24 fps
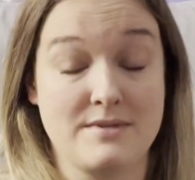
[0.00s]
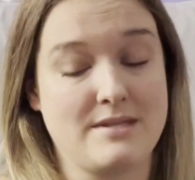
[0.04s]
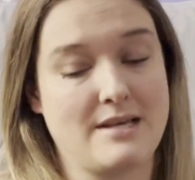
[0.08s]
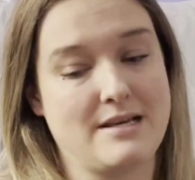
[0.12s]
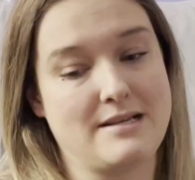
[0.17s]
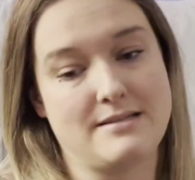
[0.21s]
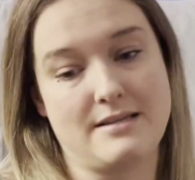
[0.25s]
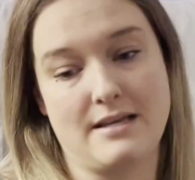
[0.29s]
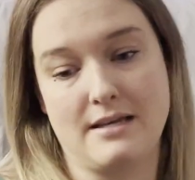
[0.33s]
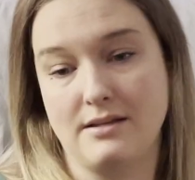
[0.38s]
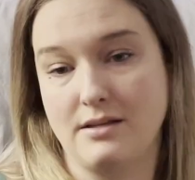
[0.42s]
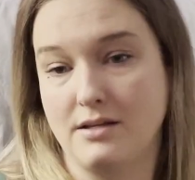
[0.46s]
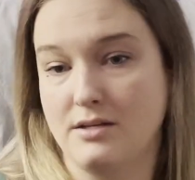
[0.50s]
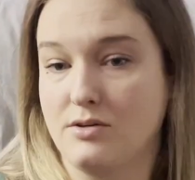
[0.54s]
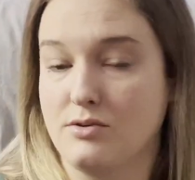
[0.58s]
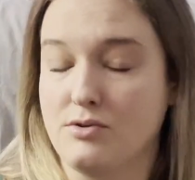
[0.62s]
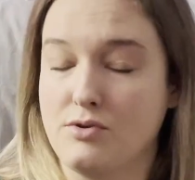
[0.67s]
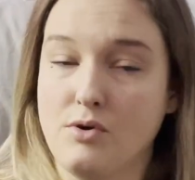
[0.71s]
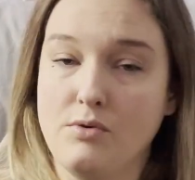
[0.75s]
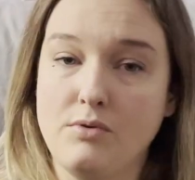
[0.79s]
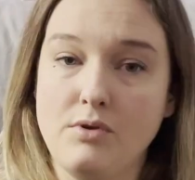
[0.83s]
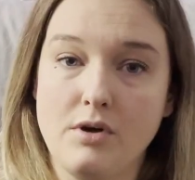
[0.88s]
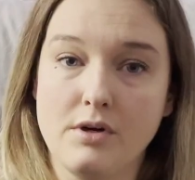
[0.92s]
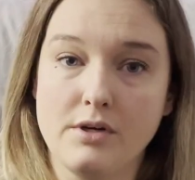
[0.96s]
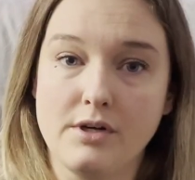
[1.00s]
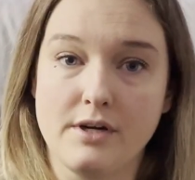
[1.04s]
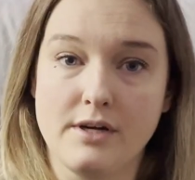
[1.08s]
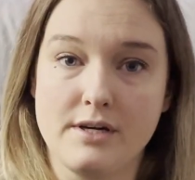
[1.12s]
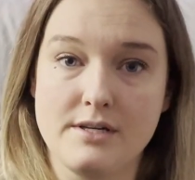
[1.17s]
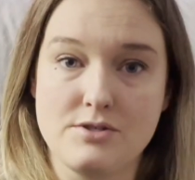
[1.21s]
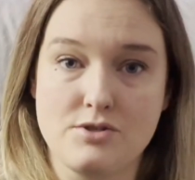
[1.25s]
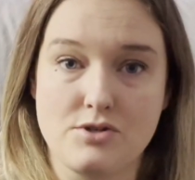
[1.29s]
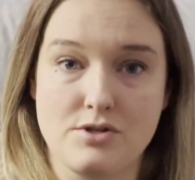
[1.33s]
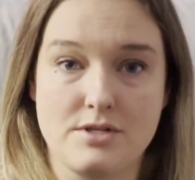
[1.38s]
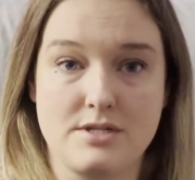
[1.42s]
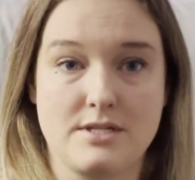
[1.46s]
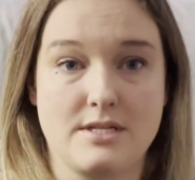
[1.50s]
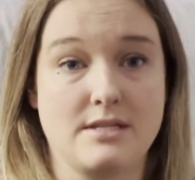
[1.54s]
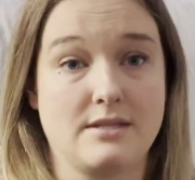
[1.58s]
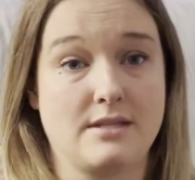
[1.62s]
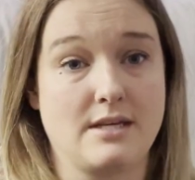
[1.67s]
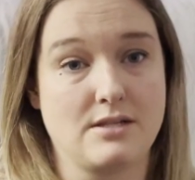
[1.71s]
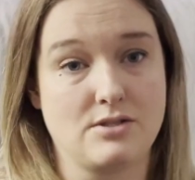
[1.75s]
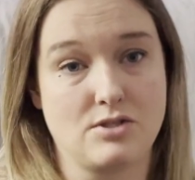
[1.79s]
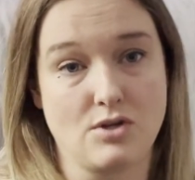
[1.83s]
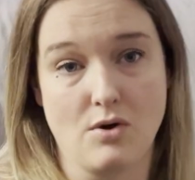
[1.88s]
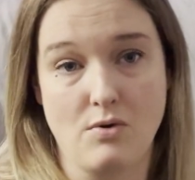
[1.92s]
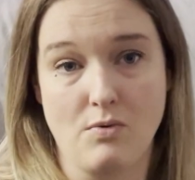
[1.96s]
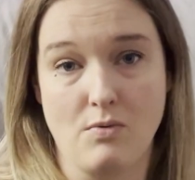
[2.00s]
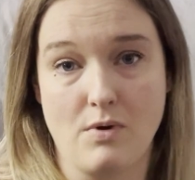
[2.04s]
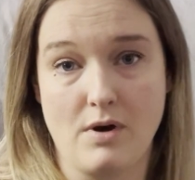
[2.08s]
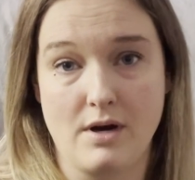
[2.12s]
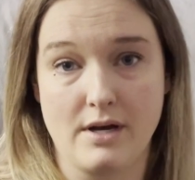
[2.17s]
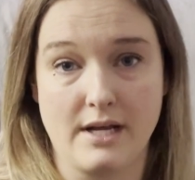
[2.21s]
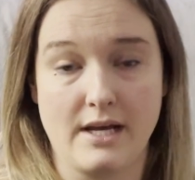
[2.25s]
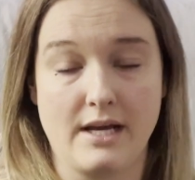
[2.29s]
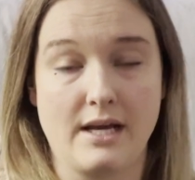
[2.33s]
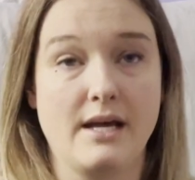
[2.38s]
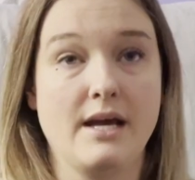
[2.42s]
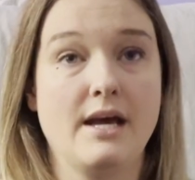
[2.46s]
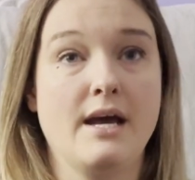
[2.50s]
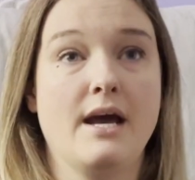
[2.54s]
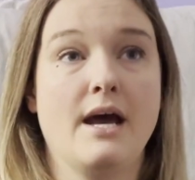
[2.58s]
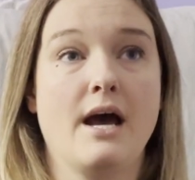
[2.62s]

They say they are no longer interested, they don't want it,